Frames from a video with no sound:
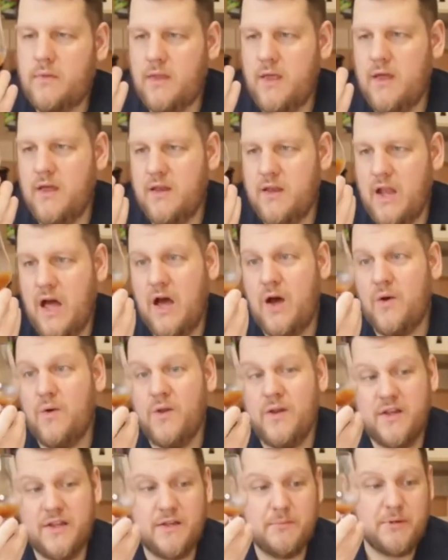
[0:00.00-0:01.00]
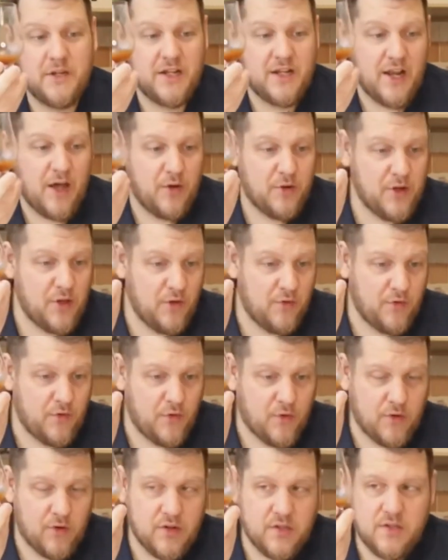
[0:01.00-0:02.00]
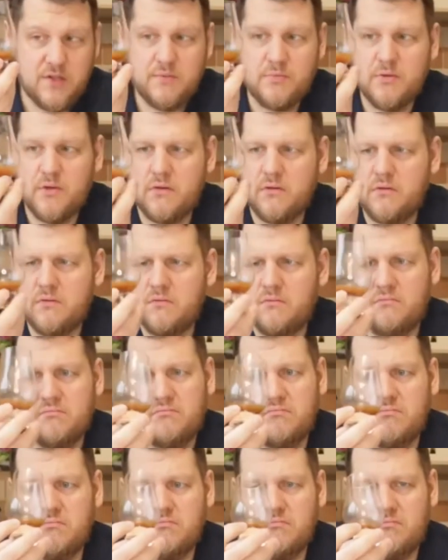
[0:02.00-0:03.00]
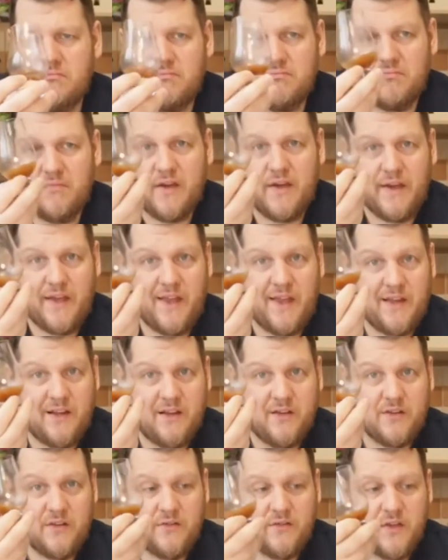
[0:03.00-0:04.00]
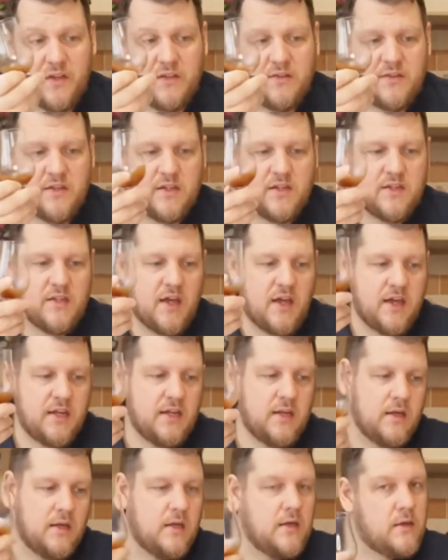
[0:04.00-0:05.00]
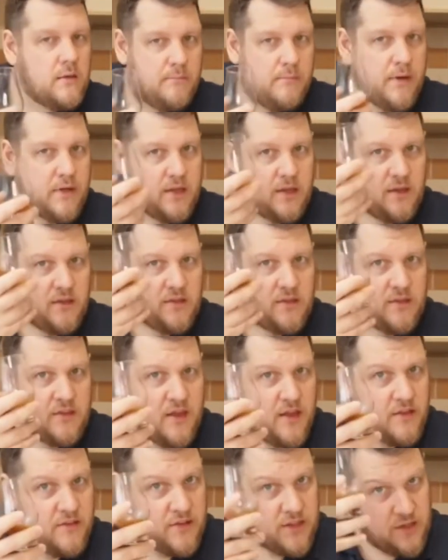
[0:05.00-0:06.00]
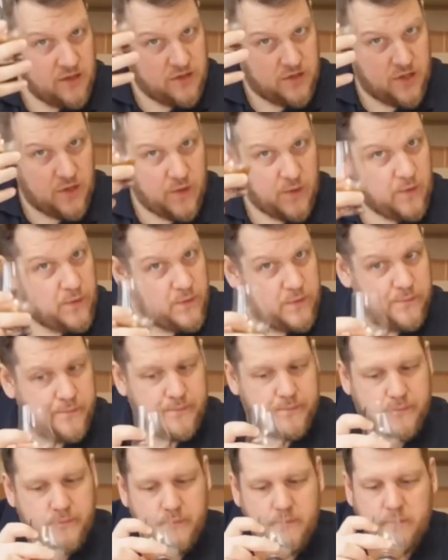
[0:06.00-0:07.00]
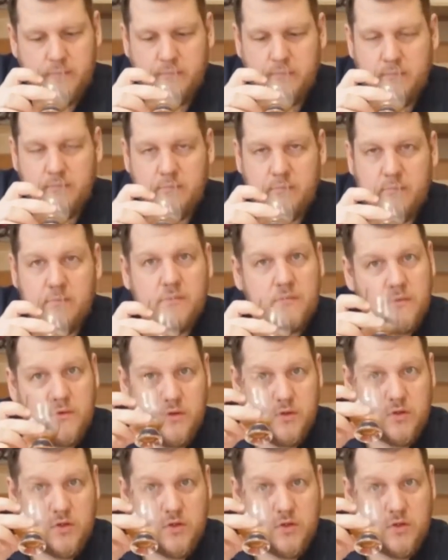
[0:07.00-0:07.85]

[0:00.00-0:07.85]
Now a little bit cloudy, of course. We might get a lot of yeast inside, but yeast is healthy, so let's